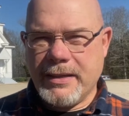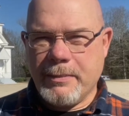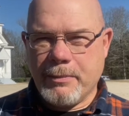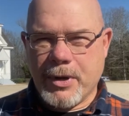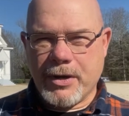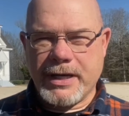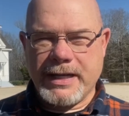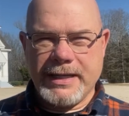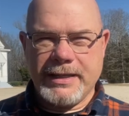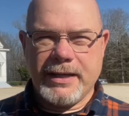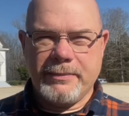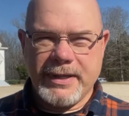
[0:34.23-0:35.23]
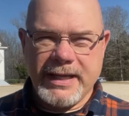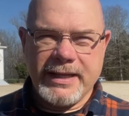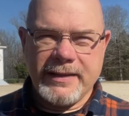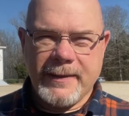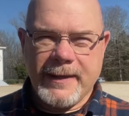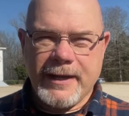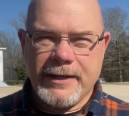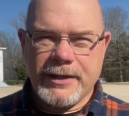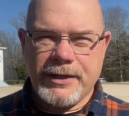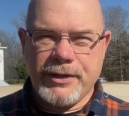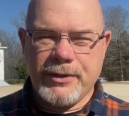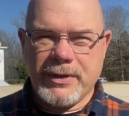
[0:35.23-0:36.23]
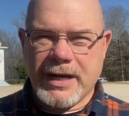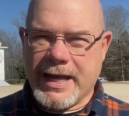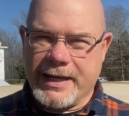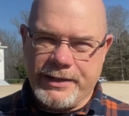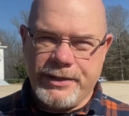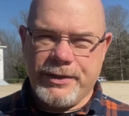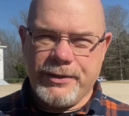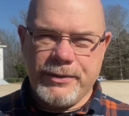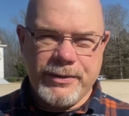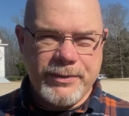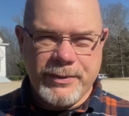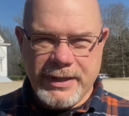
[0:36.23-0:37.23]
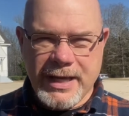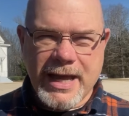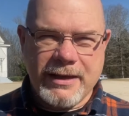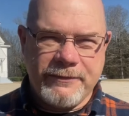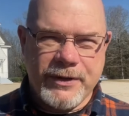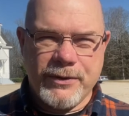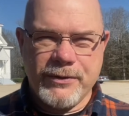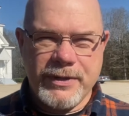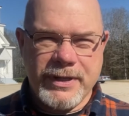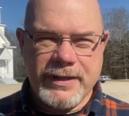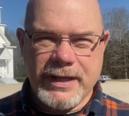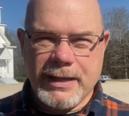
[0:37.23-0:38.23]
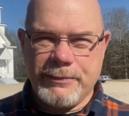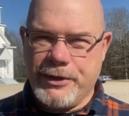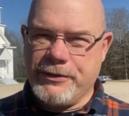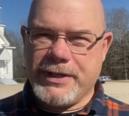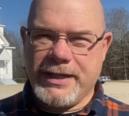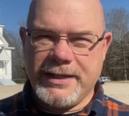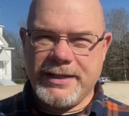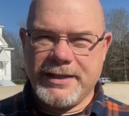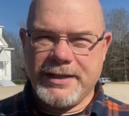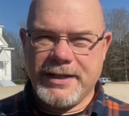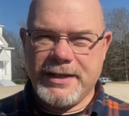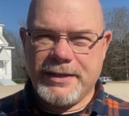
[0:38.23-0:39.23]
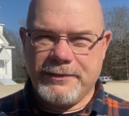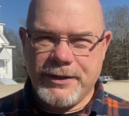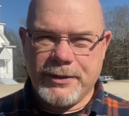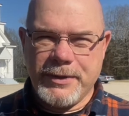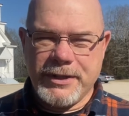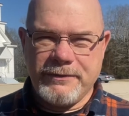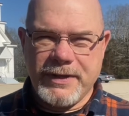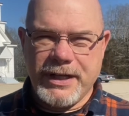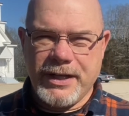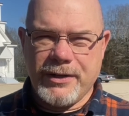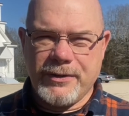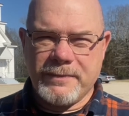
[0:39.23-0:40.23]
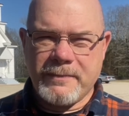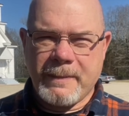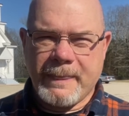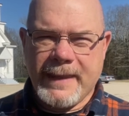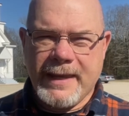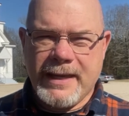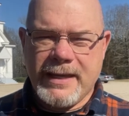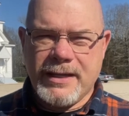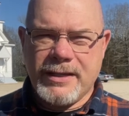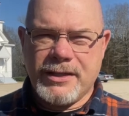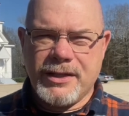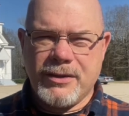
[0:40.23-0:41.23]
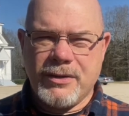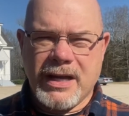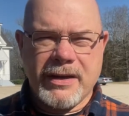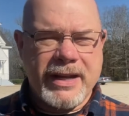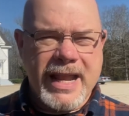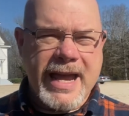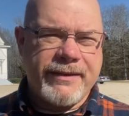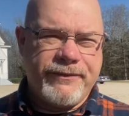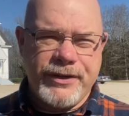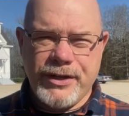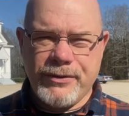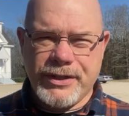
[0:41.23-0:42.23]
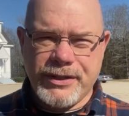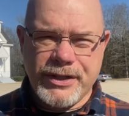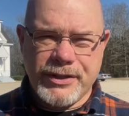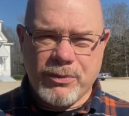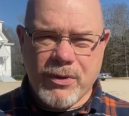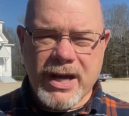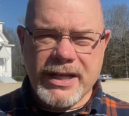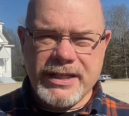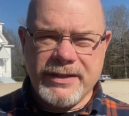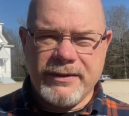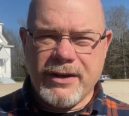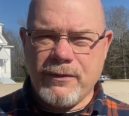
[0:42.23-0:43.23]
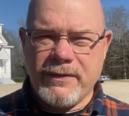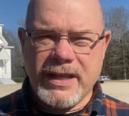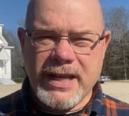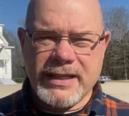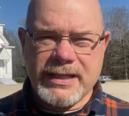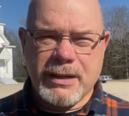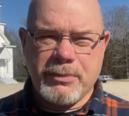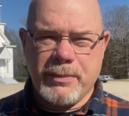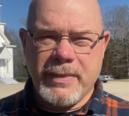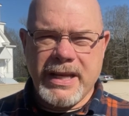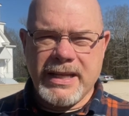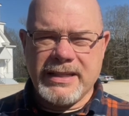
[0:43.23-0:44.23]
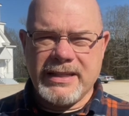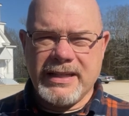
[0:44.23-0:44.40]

marketing company to do what I can do with the iPhone that I'm using to film this video. So I'd like for you to just watch over the next couple of minutes